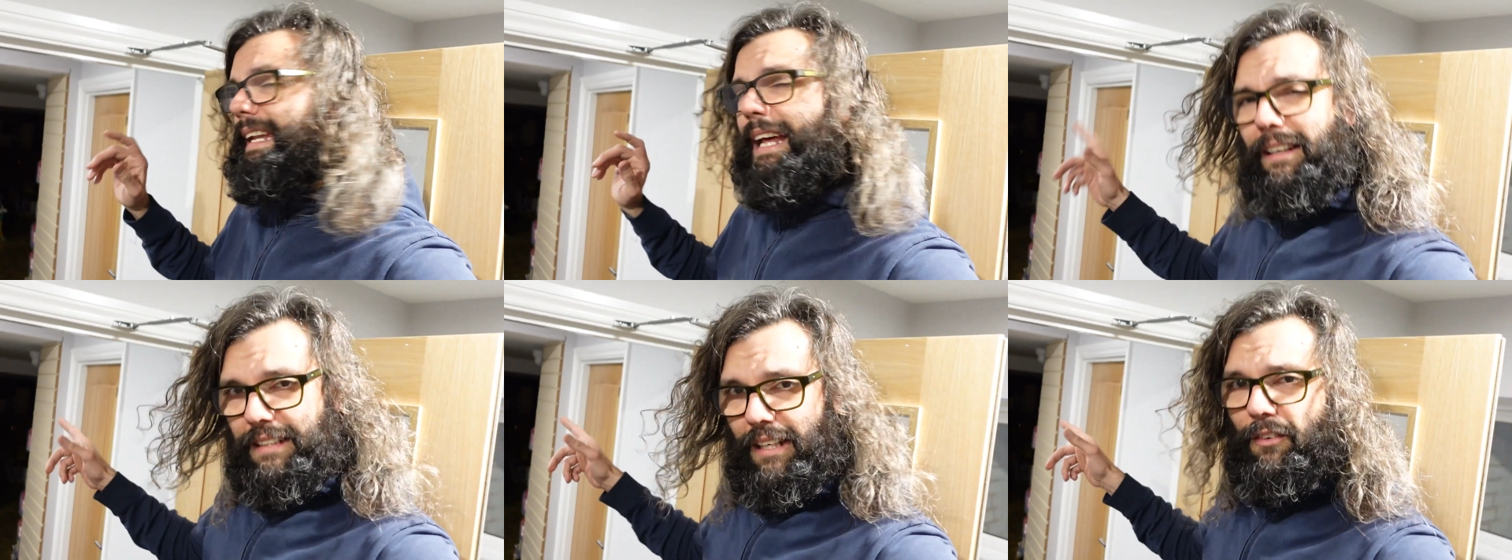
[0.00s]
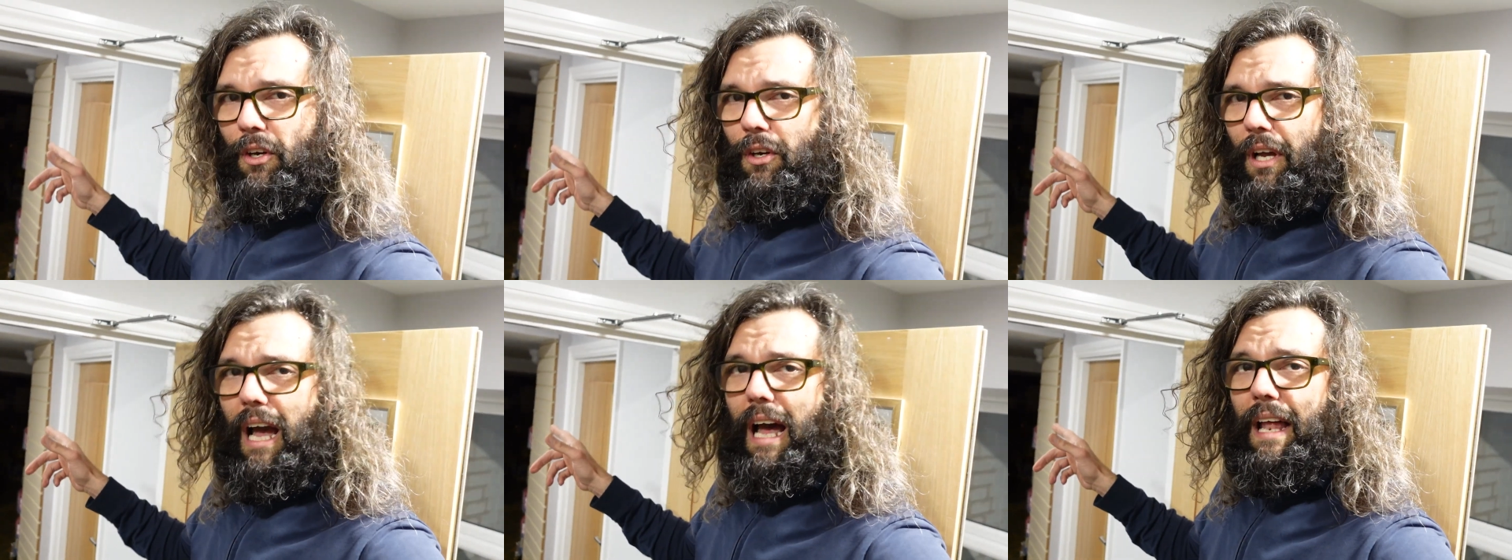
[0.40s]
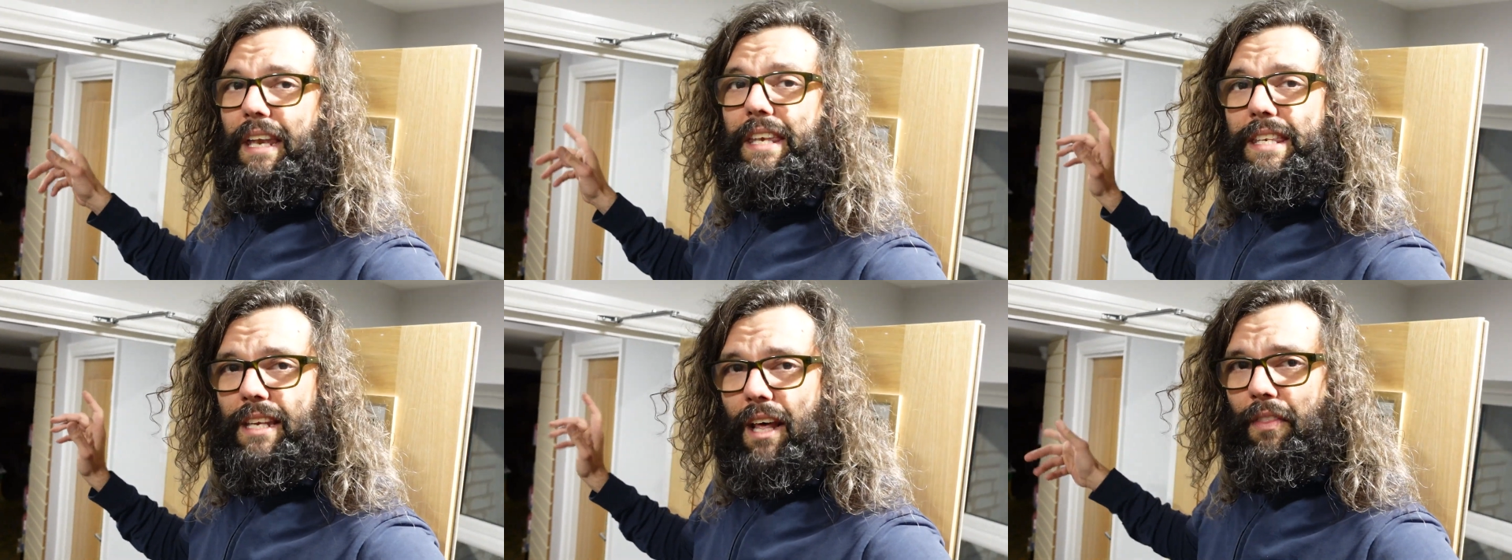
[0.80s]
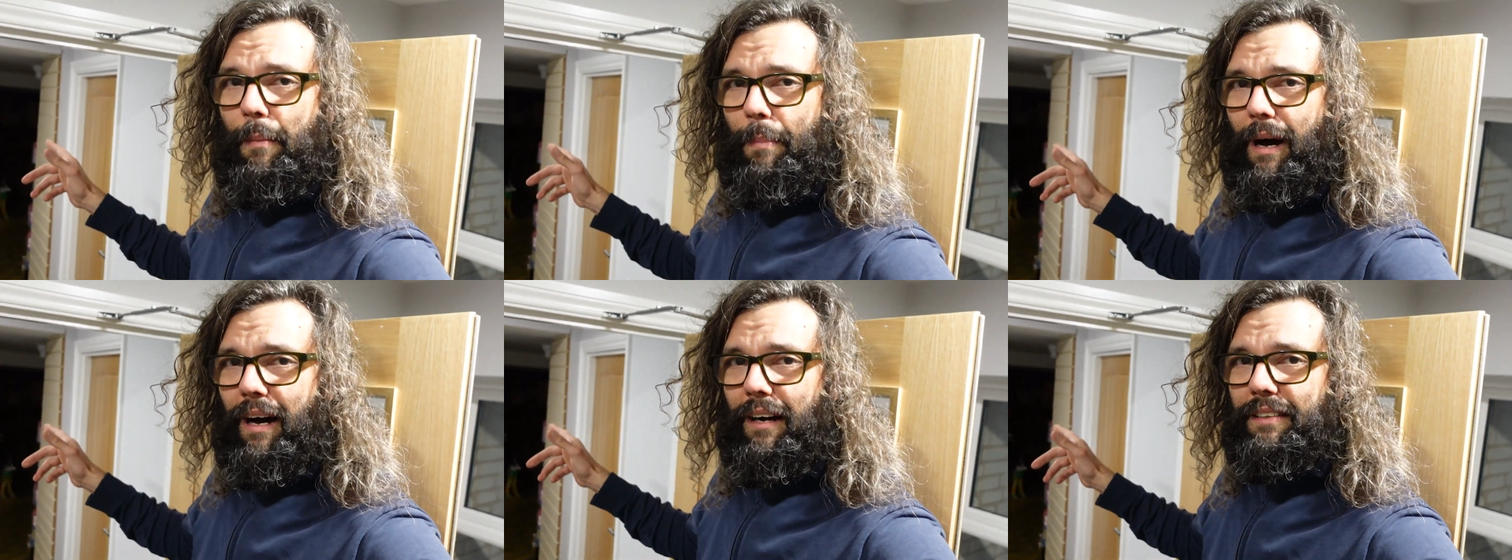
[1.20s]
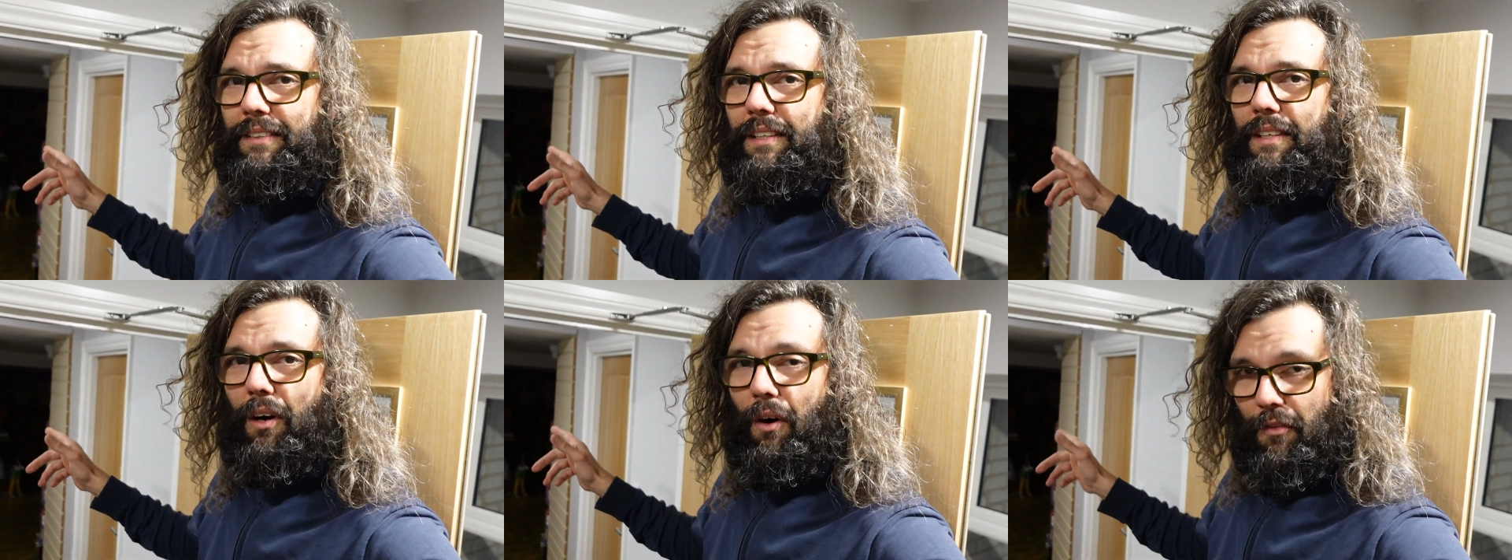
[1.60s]
now let's have a look at another part
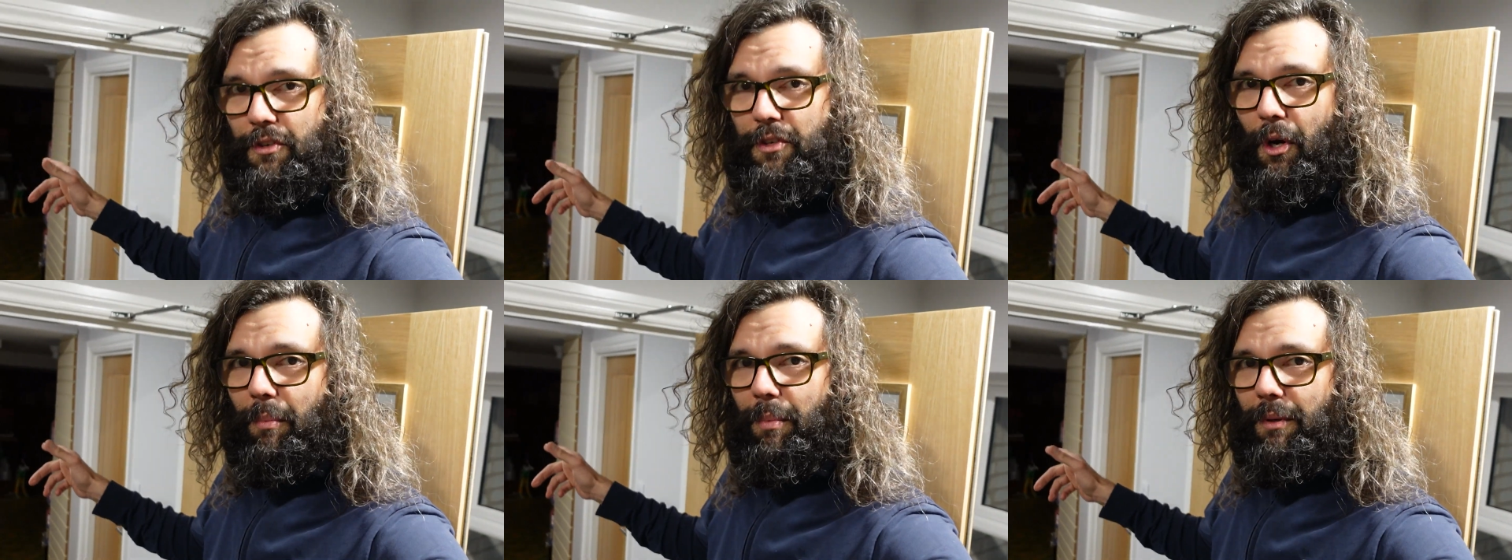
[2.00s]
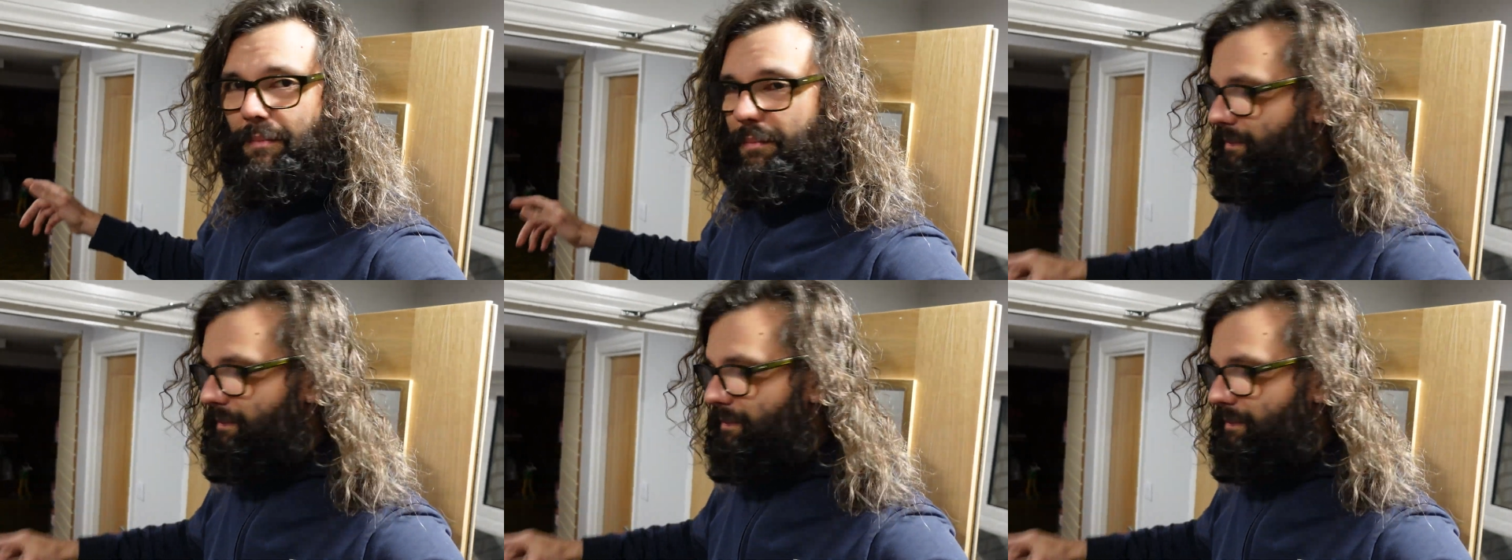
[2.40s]
of the shop.